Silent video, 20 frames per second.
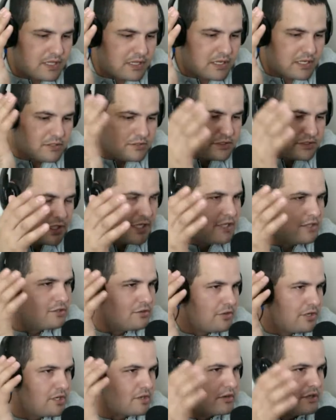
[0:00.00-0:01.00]
continue
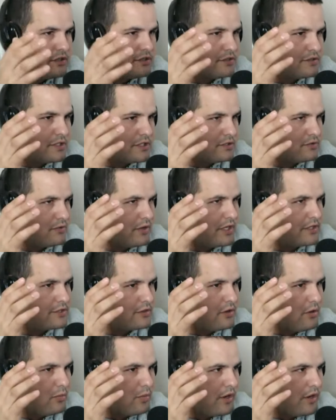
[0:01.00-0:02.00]
to increase your
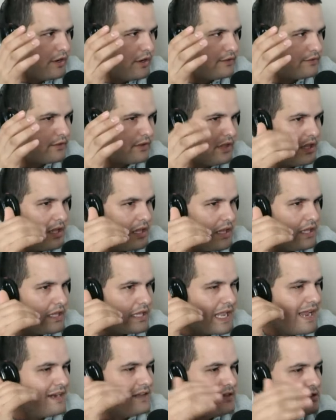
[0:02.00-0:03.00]
situational awareness.
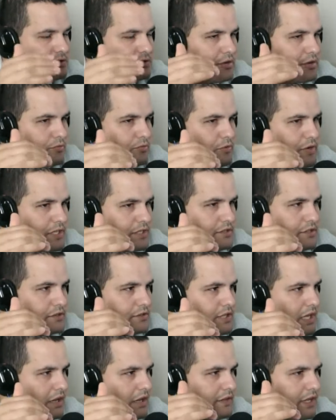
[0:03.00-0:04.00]
Kind of do some
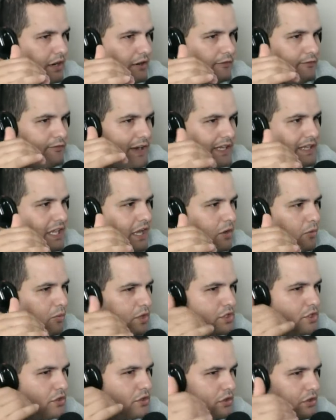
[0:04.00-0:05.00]
research out there and find out
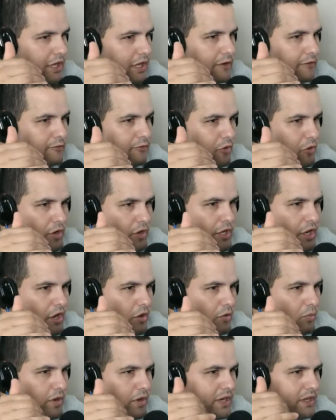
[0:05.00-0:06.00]
what you're looking for. You
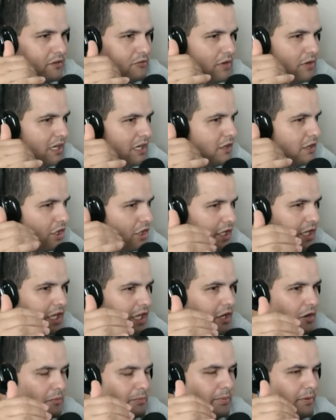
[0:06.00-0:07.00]
know, what are you really
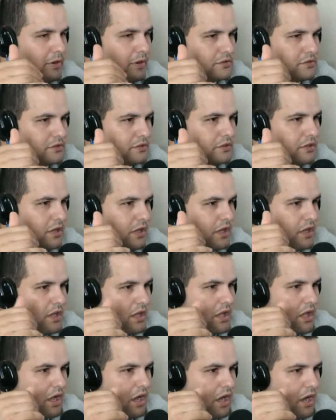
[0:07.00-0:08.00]
looking on a person?
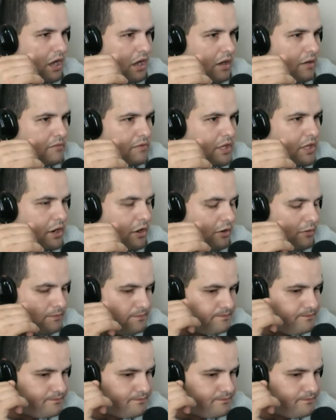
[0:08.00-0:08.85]
Uh, you know,